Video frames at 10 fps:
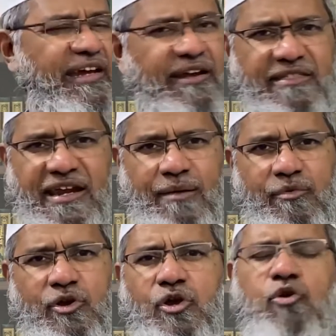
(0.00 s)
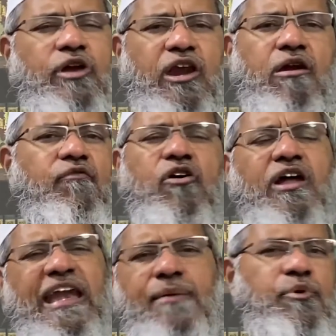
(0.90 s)
It is haram. You cannot work on
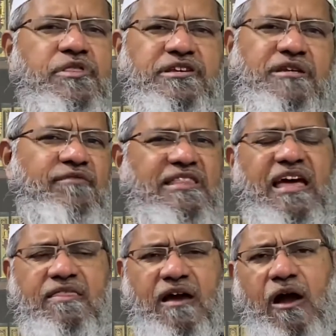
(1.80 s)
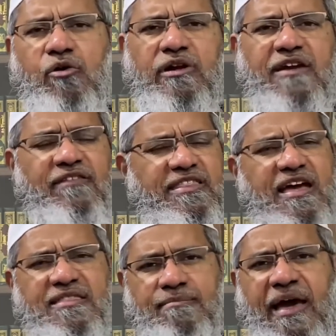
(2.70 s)
any position, whether as an accountant, whether
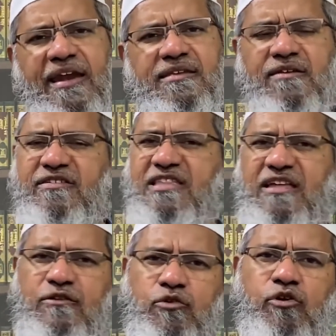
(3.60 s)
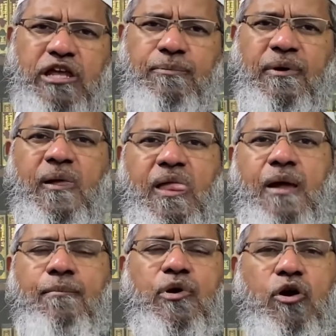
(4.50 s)
as a manager, whether as a doorkeeper,
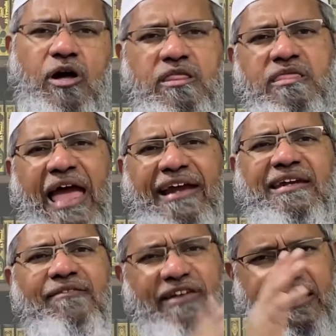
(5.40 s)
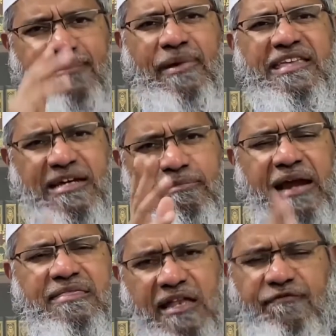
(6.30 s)
because the activity major by
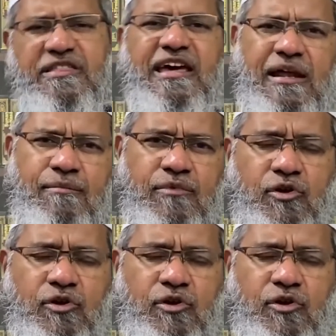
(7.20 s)
itself is haram.